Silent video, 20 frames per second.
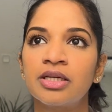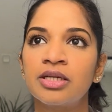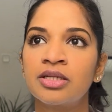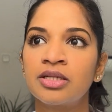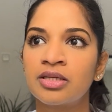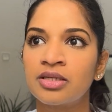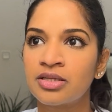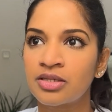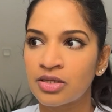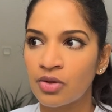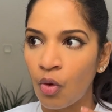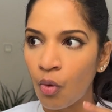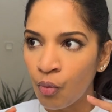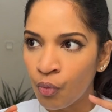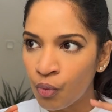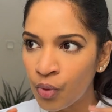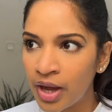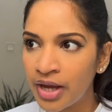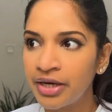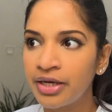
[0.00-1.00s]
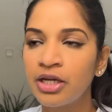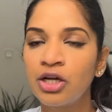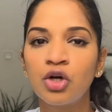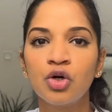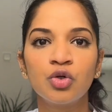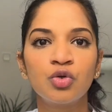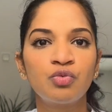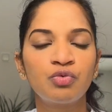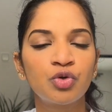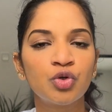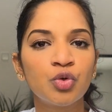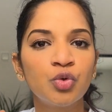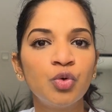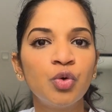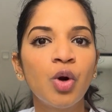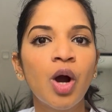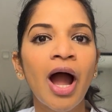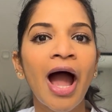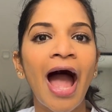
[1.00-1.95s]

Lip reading: It is very good to